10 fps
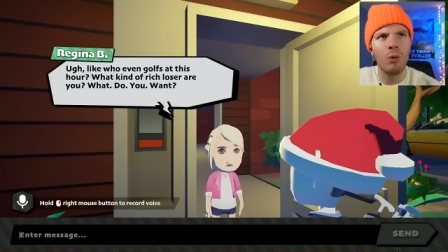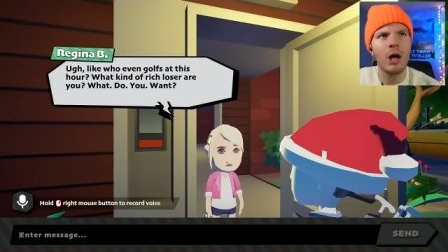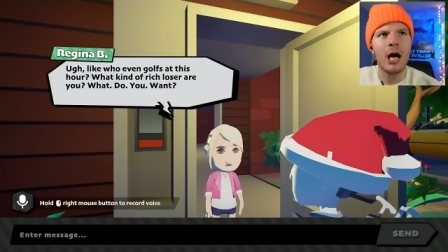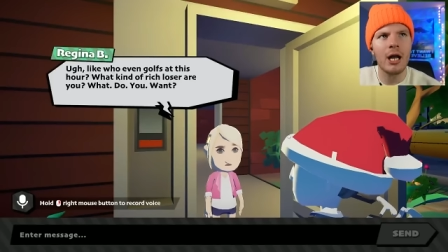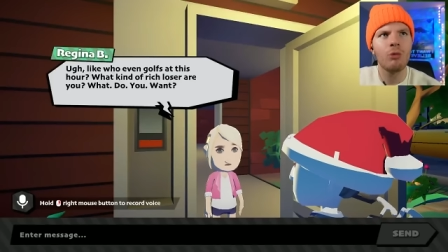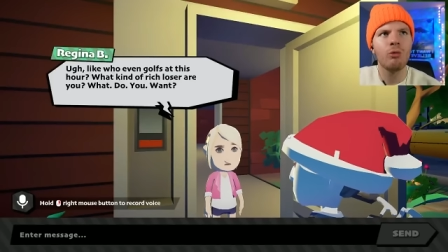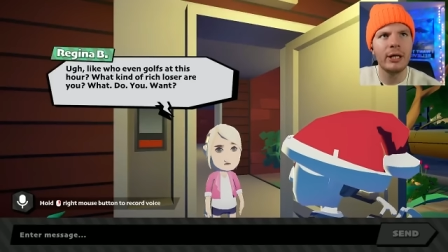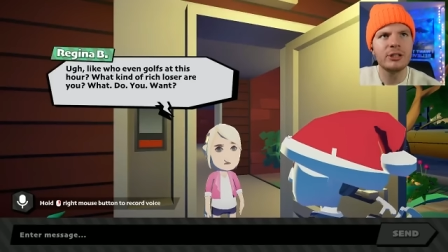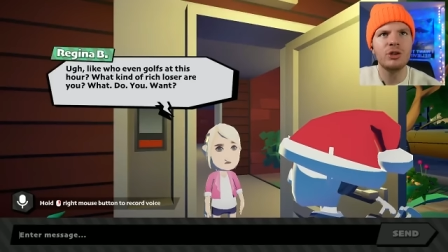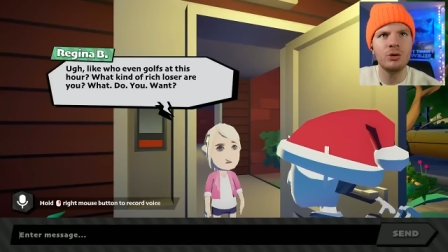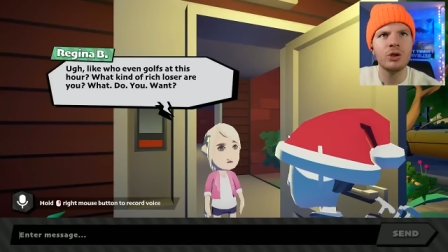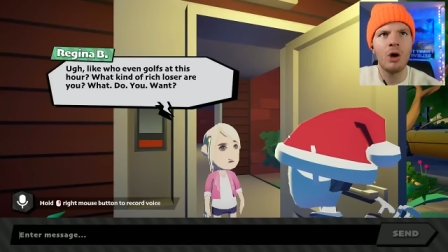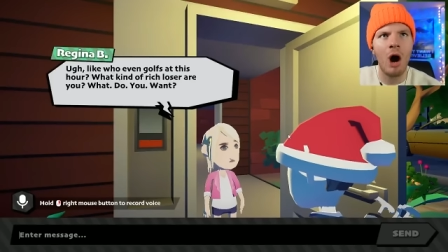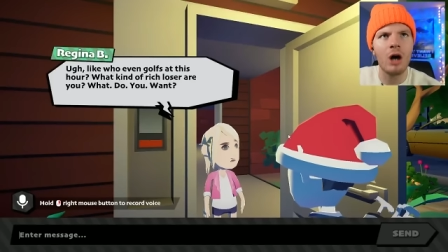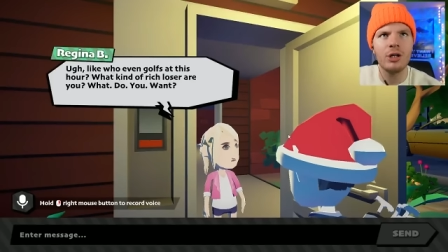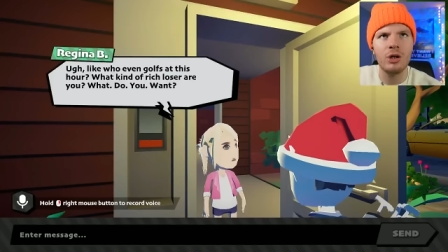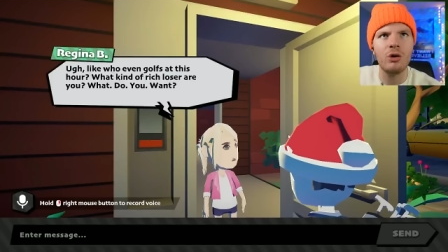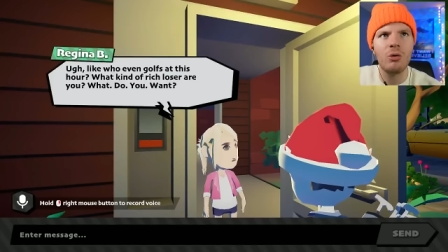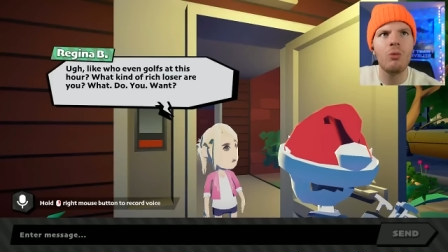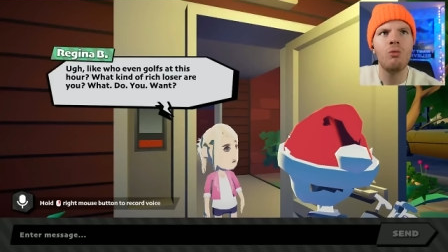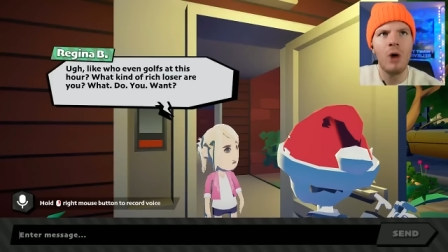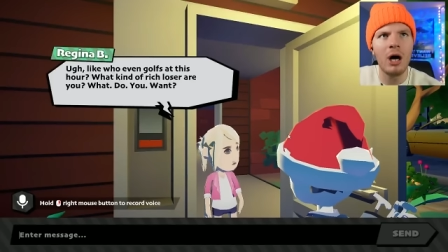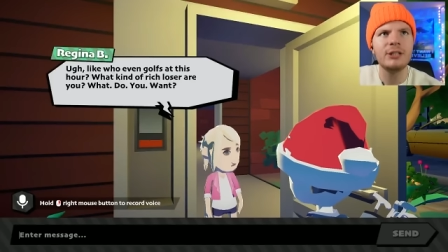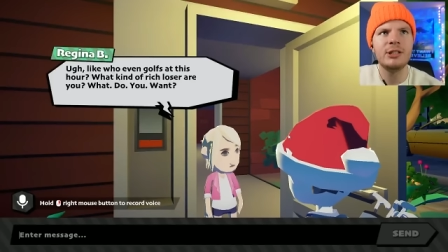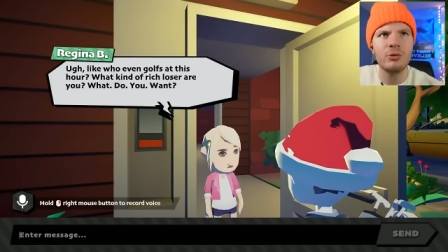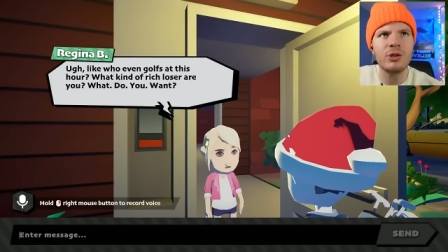What kind of rich loser are you? What do